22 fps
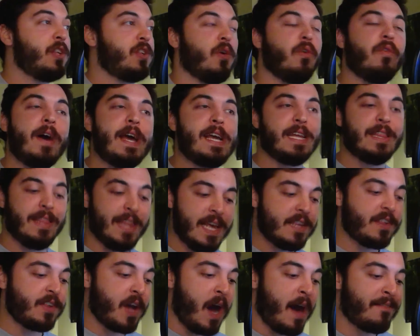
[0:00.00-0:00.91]
So, like,
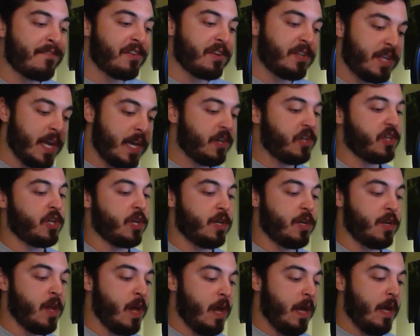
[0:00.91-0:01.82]
this
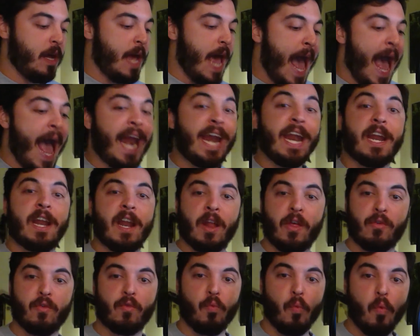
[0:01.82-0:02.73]
conversation added
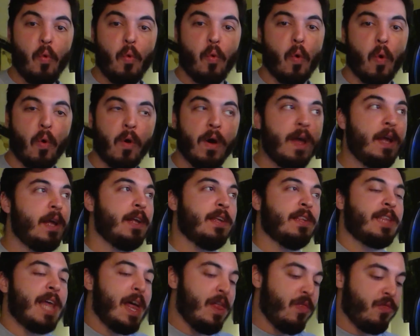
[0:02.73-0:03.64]
another rule,
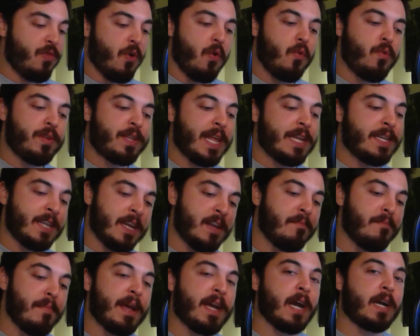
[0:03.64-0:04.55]
is that those that
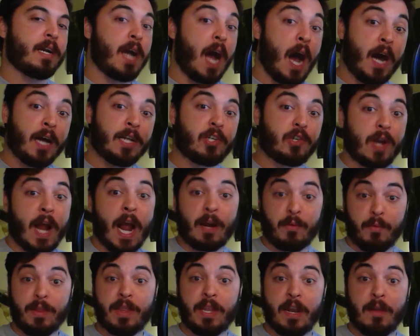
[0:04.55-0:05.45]
didn't make a
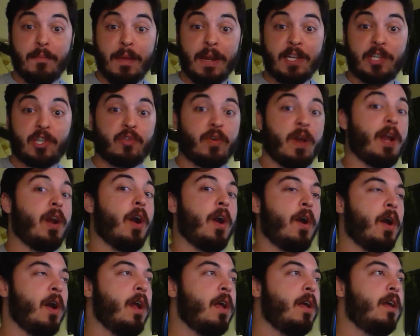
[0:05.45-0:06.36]
contract with an
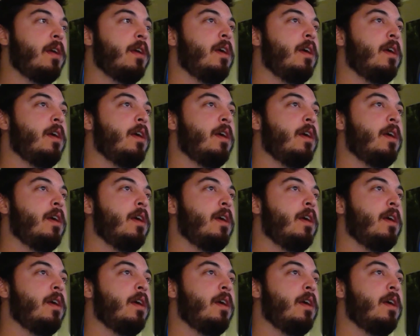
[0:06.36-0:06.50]
administrator